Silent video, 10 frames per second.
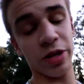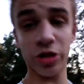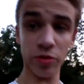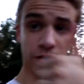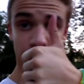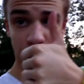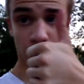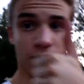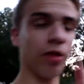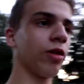Pictures went really
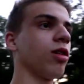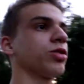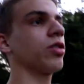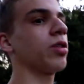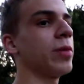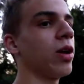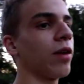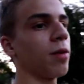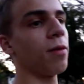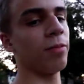well. They're also going to be going
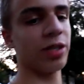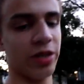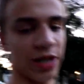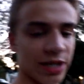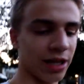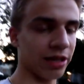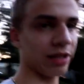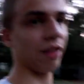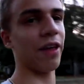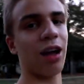up on
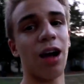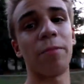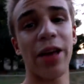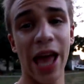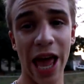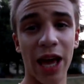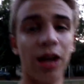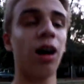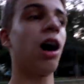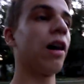blazendarykicks.tictail.com
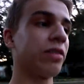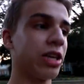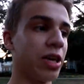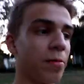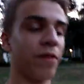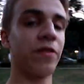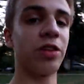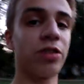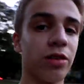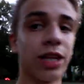and on the eBay
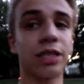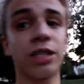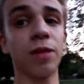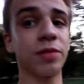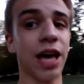feature that Snupps